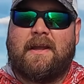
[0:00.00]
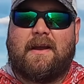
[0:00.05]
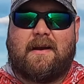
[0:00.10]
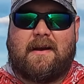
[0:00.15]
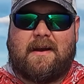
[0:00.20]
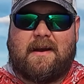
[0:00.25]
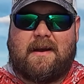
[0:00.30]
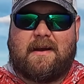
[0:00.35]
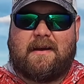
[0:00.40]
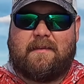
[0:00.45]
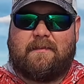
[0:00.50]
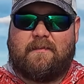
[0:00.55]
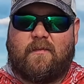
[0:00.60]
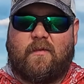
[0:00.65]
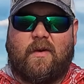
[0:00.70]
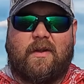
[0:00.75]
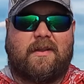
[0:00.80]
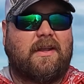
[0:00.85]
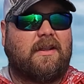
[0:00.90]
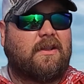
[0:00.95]

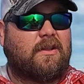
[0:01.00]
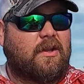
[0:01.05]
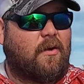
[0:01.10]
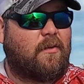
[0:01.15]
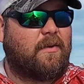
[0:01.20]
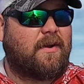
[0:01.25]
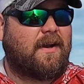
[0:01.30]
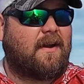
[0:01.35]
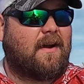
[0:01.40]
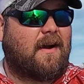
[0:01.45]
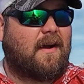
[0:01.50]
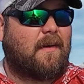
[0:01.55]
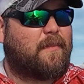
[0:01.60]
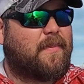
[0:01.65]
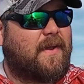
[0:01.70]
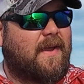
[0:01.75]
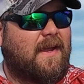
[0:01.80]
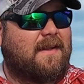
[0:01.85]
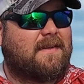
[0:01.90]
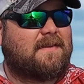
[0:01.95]
really loaded
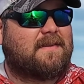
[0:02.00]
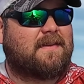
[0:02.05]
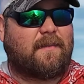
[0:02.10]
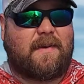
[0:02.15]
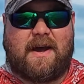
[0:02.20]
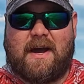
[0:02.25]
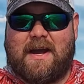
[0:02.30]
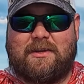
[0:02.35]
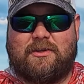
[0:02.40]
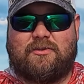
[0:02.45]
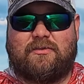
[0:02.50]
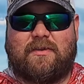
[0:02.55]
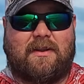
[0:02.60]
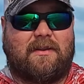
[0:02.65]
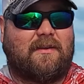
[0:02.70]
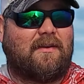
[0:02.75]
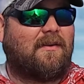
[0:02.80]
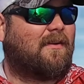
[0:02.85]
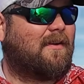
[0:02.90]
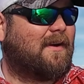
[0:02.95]
up in some
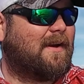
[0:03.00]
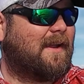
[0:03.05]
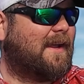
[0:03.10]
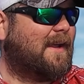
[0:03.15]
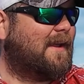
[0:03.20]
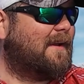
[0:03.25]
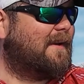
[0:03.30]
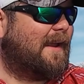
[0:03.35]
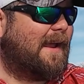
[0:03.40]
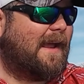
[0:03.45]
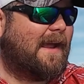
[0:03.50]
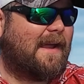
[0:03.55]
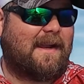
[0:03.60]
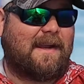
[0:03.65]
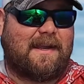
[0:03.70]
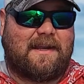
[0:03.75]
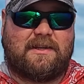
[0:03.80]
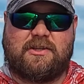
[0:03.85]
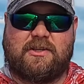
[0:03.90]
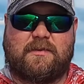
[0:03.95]
hydrilla on it, and
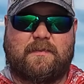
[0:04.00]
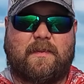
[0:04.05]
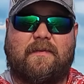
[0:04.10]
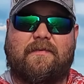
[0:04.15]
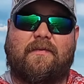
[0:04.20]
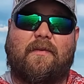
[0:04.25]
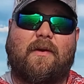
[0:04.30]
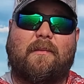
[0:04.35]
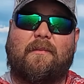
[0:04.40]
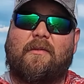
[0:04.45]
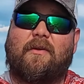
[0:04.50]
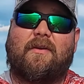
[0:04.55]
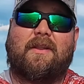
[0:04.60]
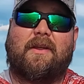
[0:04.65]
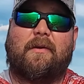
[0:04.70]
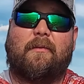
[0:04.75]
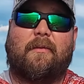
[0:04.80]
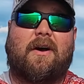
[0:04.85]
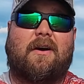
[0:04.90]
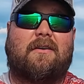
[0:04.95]
it just performed
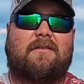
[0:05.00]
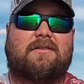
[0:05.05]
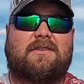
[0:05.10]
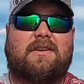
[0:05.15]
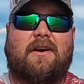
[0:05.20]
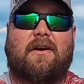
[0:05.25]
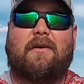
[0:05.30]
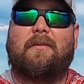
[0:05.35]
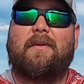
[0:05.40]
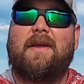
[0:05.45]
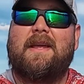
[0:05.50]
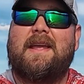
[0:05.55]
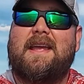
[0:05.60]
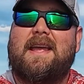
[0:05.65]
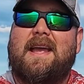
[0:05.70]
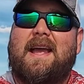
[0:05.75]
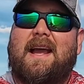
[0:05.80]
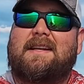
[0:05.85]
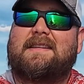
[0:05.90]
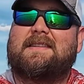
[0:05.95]
really well. So
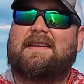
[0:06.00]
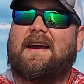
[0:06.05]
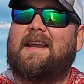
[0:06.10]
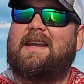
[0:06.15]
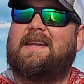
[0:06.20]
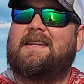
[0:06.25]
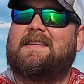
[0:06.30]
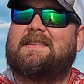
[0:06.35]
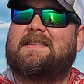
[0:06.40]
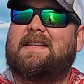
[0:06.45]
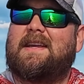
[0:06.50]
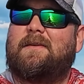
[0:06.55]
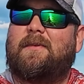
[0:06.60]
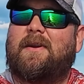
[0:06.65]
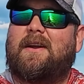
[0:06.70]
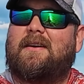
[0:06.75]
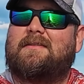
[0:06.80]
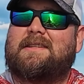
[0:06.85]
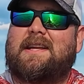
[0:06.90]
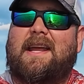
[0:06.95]
excited to see
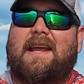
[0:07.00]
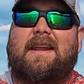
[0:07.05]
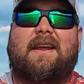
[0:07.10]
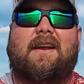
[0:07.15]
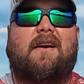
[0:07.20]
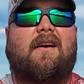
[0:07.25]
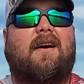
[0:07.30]
what else Handing